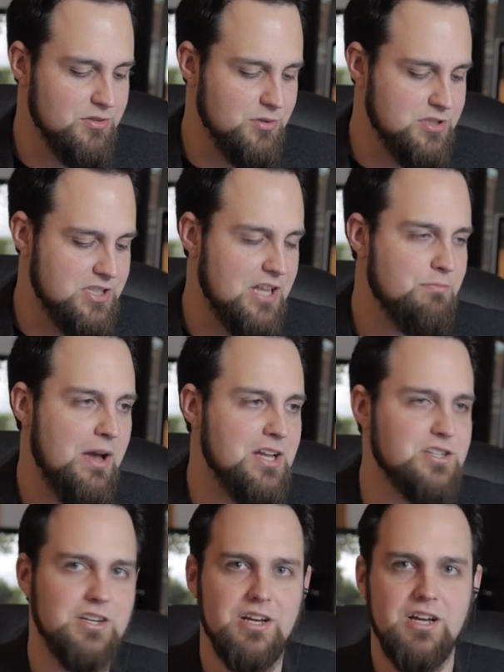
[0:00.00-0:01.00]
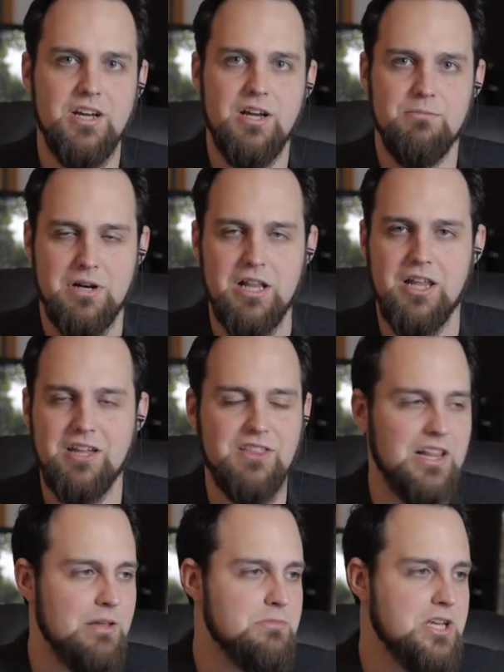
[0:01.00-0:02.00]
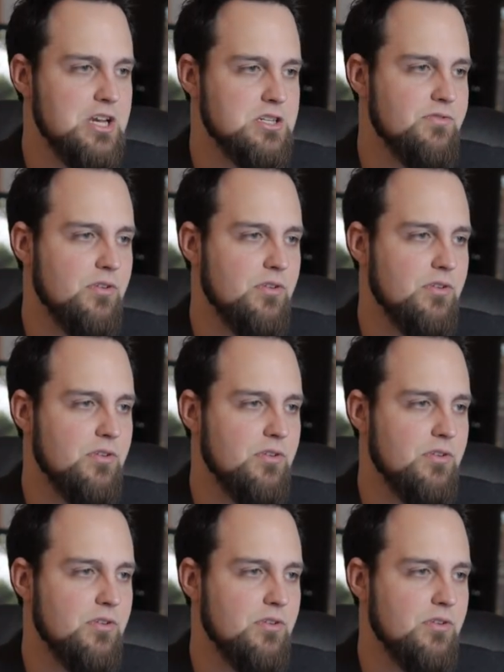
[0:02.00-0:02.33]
So it's a deathmatch, but I like that limitation